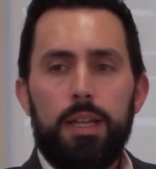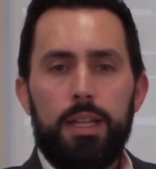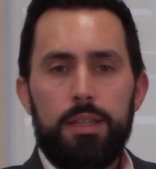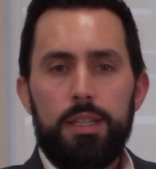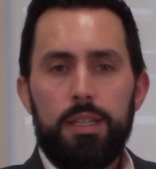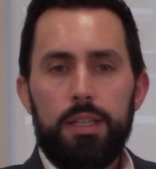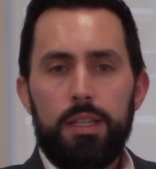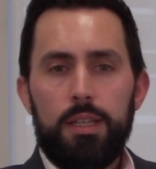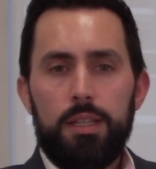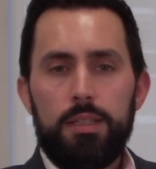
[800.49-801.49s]
and
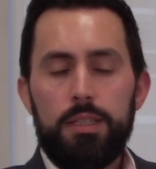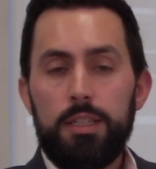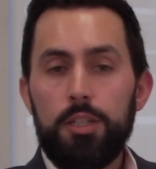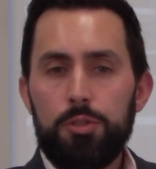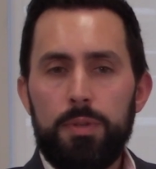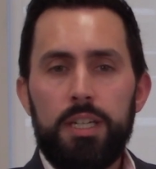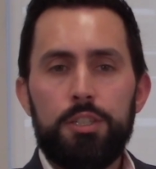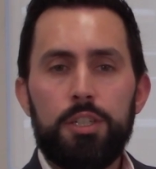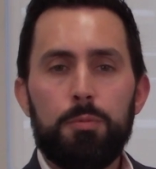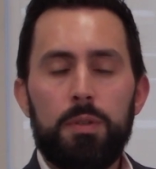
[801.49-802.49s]
they did a
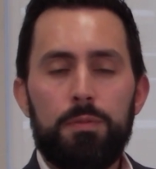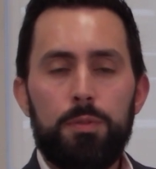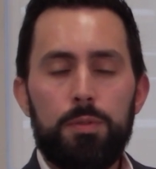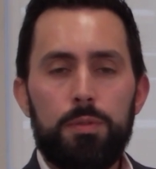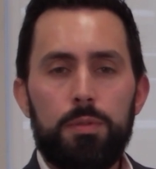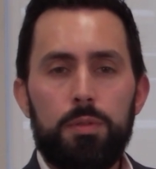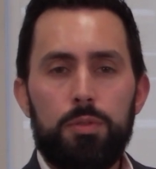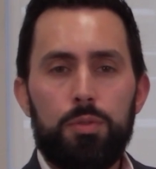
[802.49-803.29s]
strategic review